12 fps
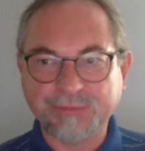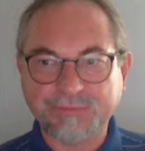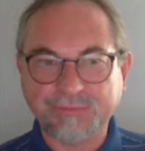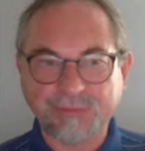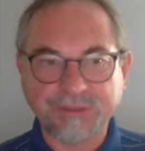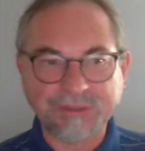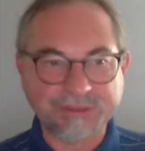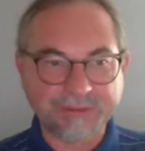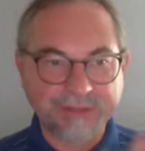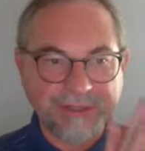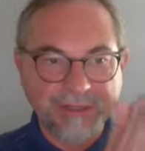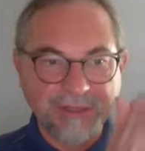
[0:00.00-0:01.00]
force, so
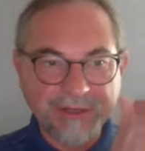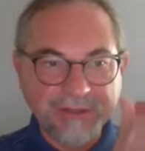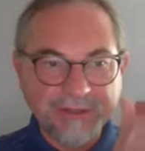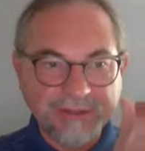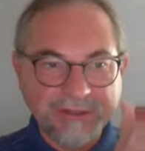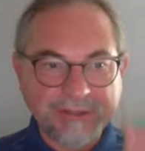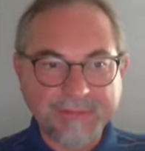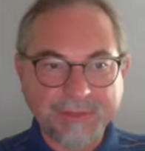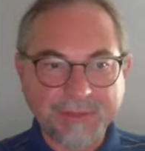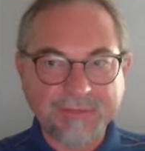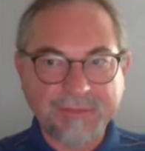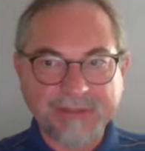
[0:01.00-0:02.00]
here the
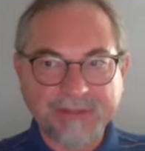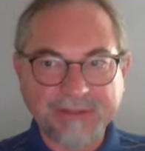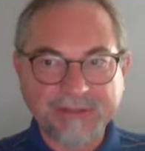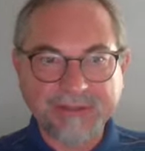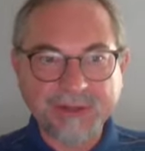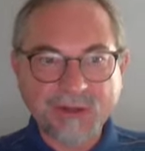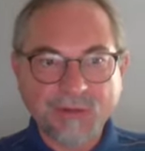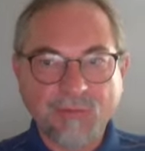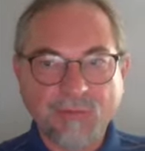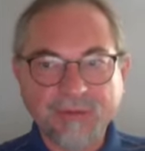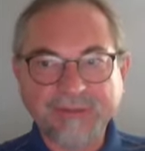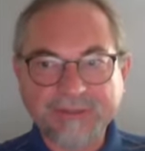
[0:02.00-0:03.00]
simple method
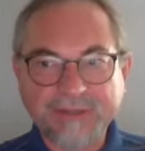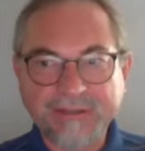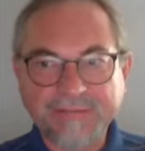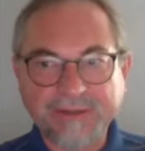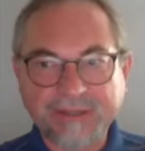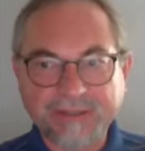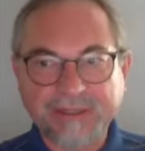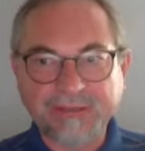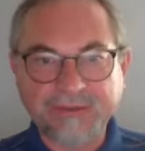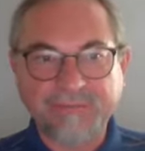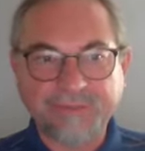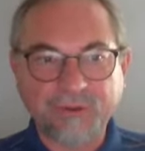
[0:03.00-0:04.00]
was evicting
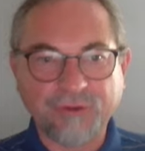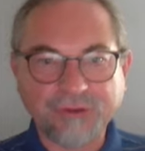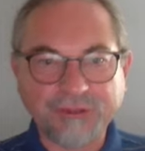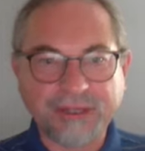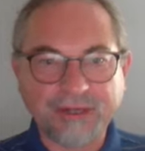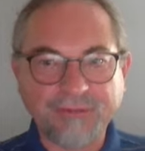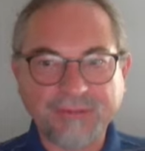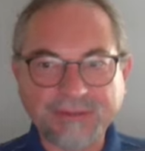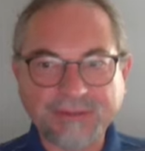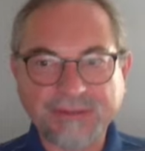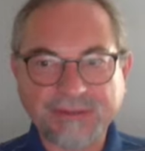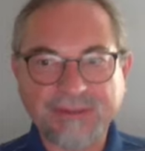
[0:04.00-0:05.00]
the first element.
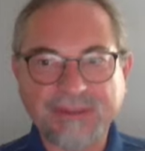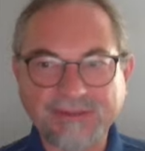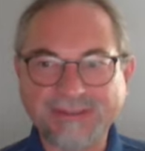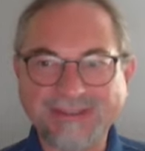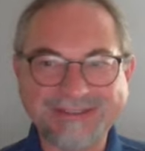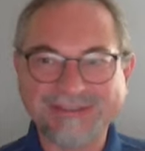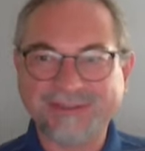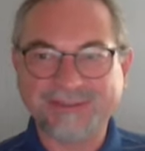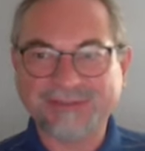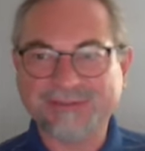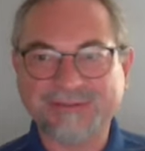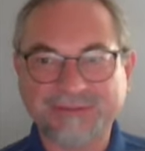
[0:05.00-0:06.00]
Uh, it's not
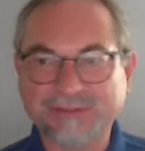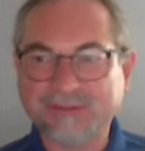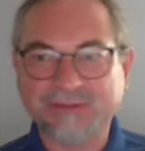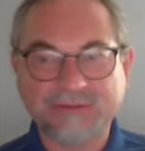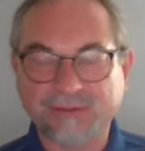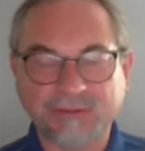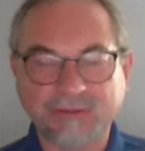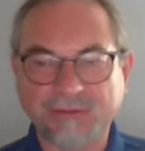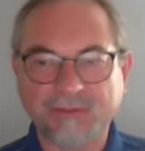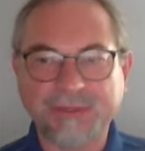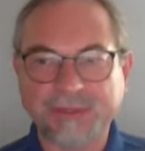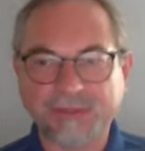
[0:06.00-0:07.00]
it's not going
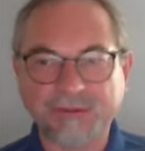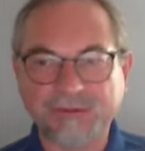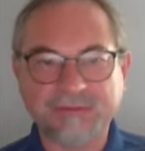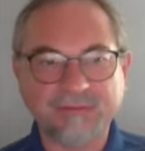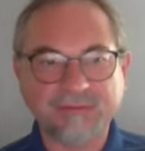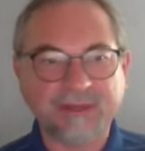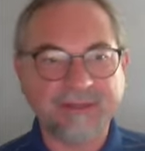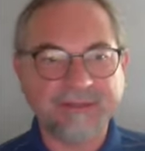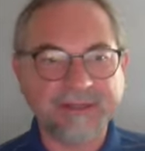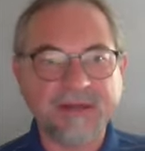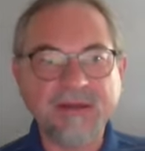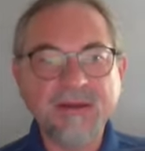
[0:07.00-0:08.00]
to be a good idea.